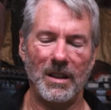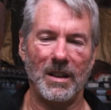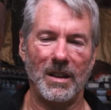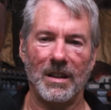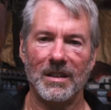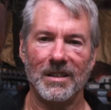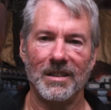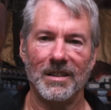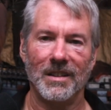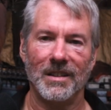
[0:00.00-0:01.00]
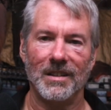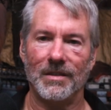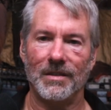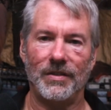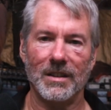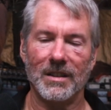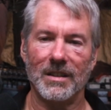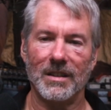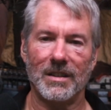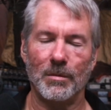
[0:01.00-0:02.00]
Yeah. They're
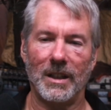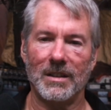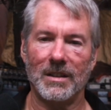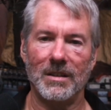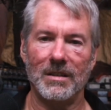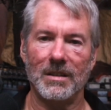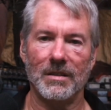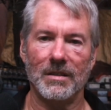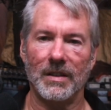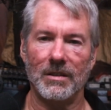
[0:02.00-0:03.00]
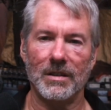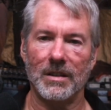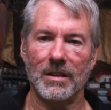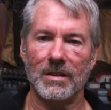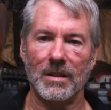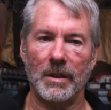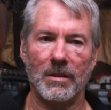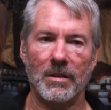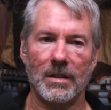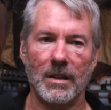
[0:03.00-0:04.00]
fungus, they're bacteria, they're viruses, they're
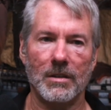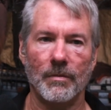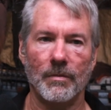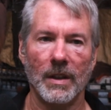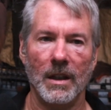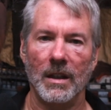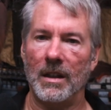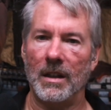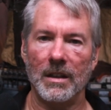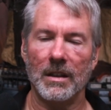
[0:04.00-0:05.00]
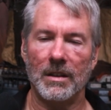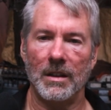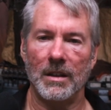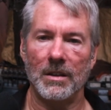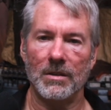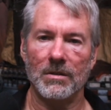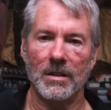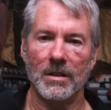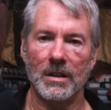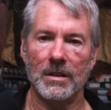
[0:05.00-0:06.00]
parasites, and they continue.
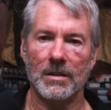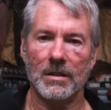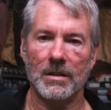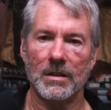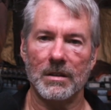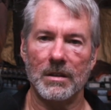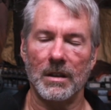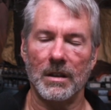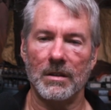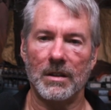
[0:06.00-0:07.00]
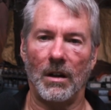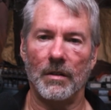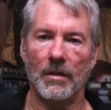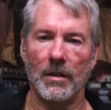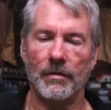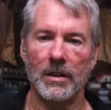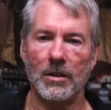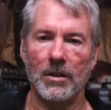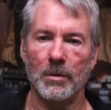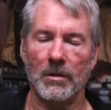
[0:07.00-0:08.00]
And it's awful for the
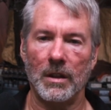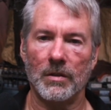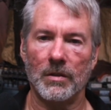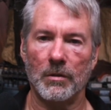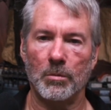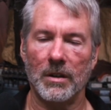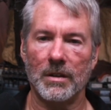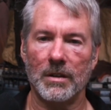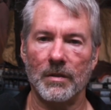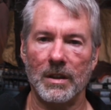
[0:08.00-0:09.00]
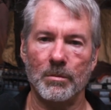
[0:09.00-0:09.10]
human race and for productivity.